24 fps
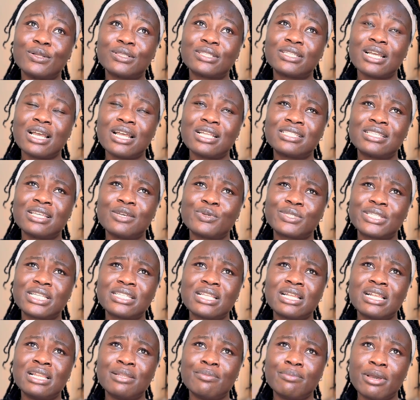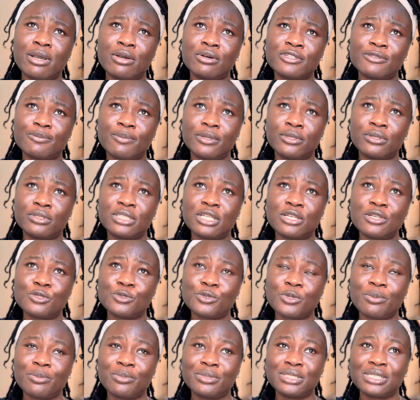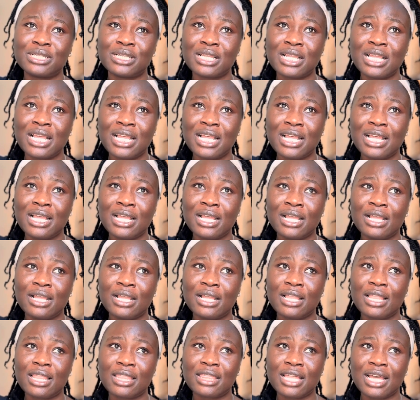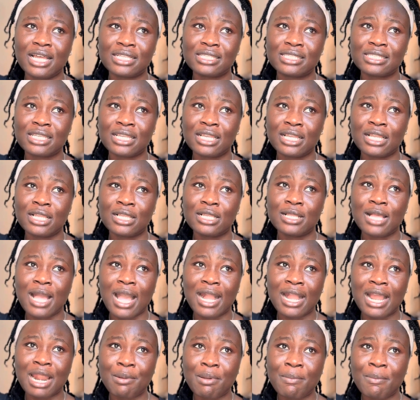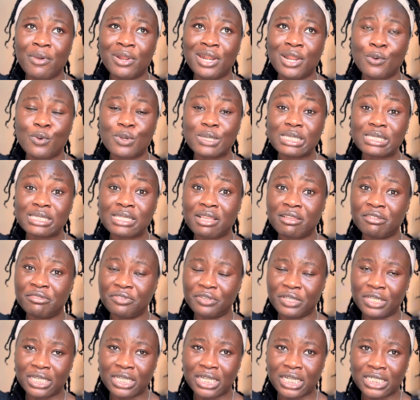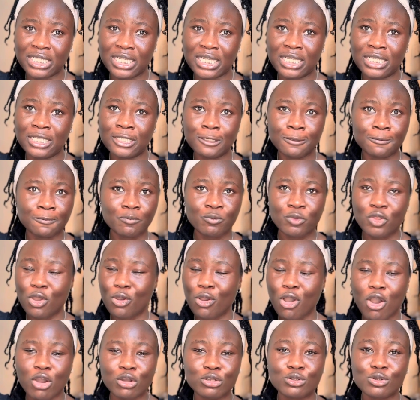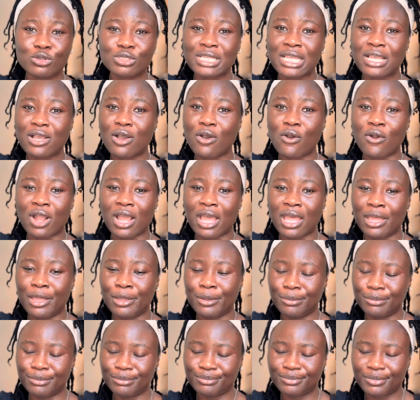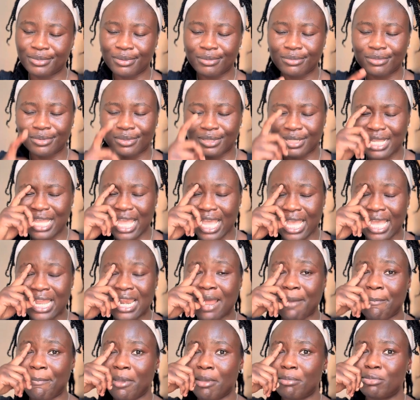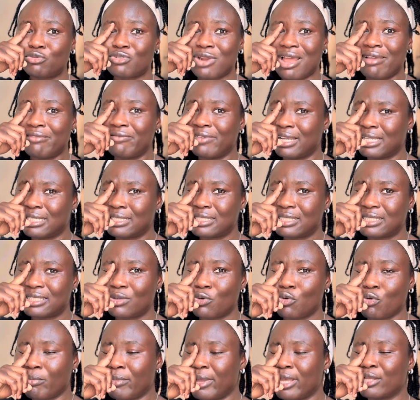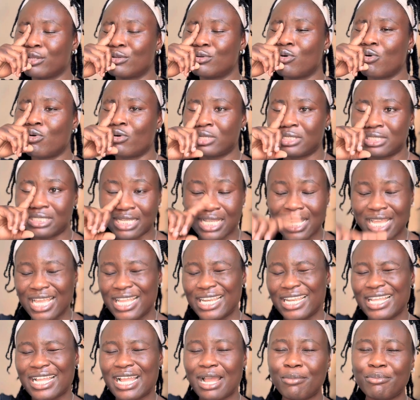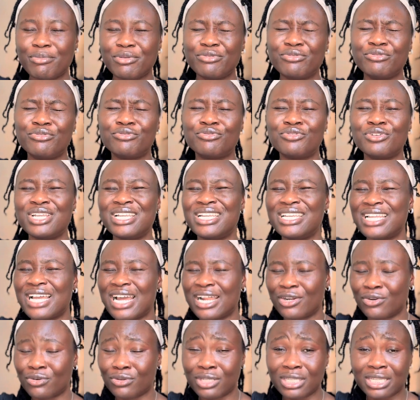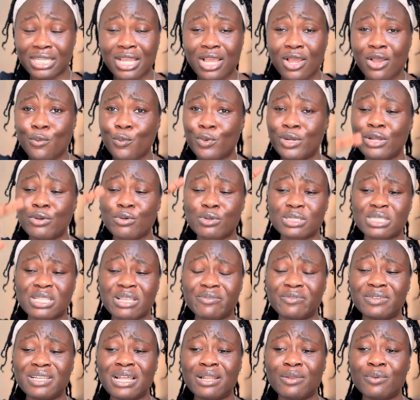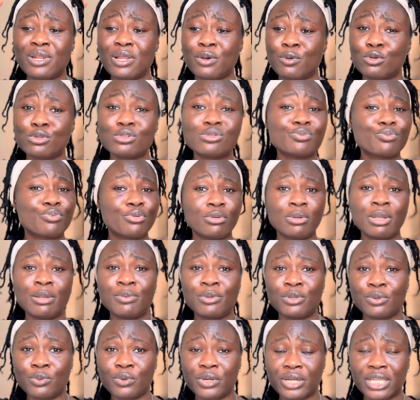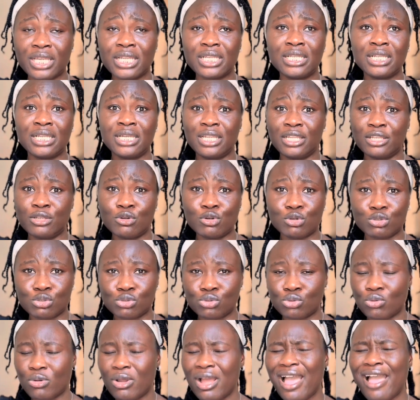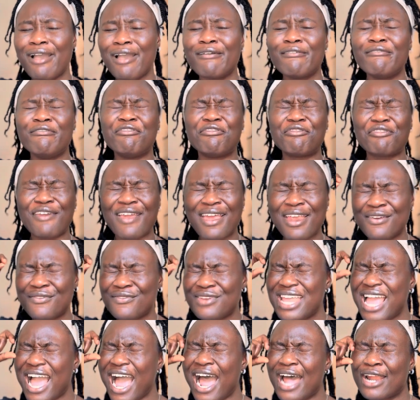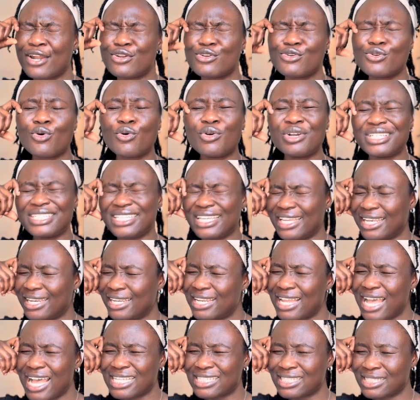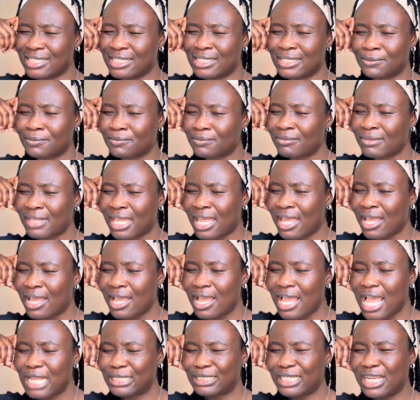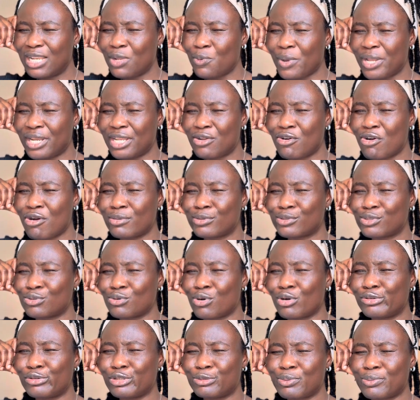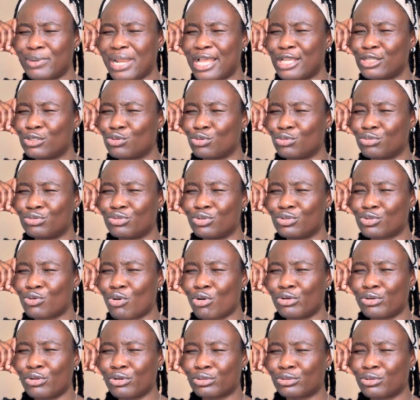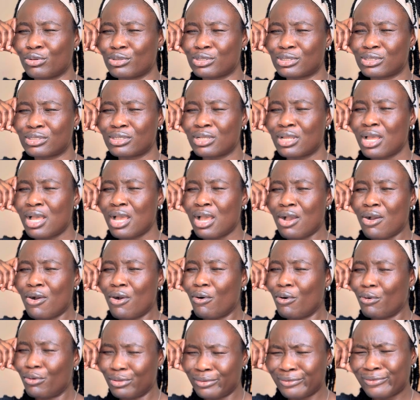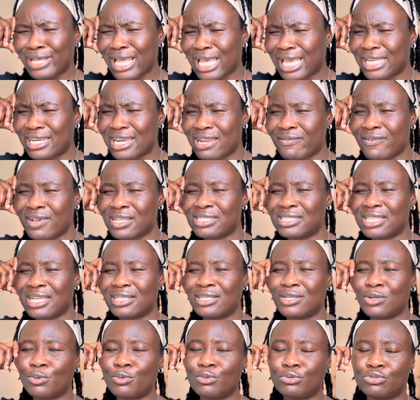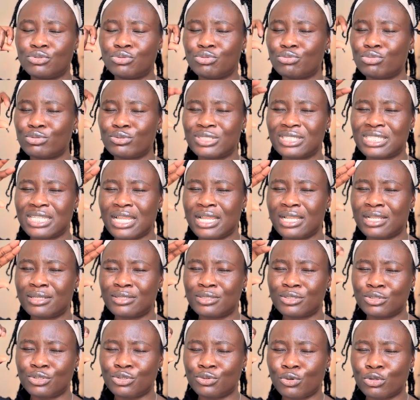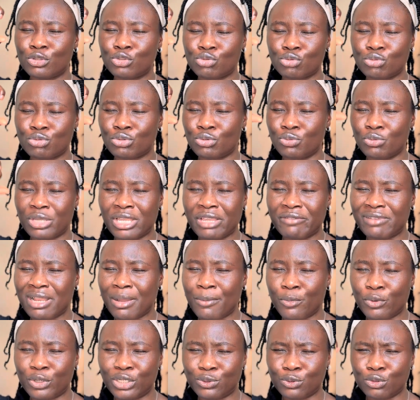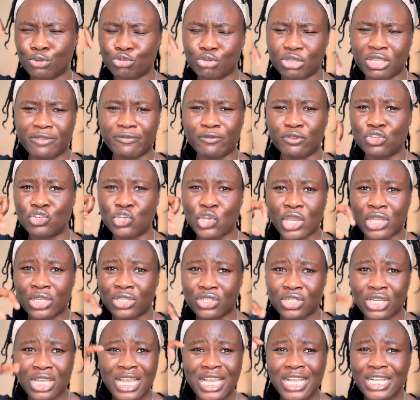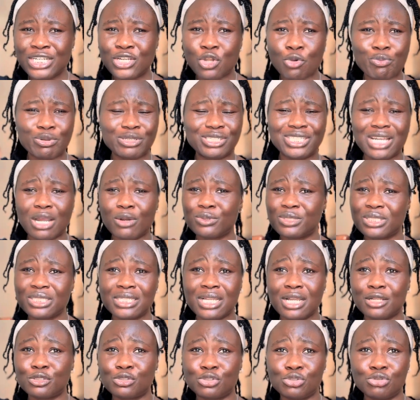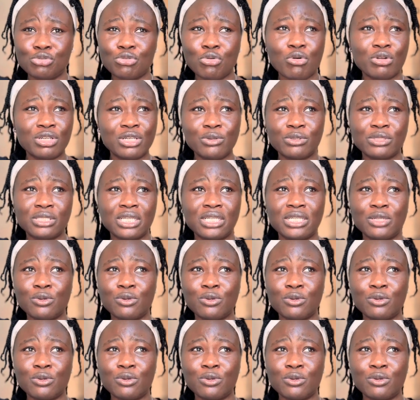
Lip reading: I telling my husband or telling somebody that I can remember when I was serving, and then all those keke napep drivers, oh my god, they can be really annoying. When I was serving and when I was probably working in Lagos too, very annoying. As in, especially when it comes to all those people that used to, those conductors or even keke drivers, that they would say you give them money, they want to give you change, they'll be shouting at you, or they'll say they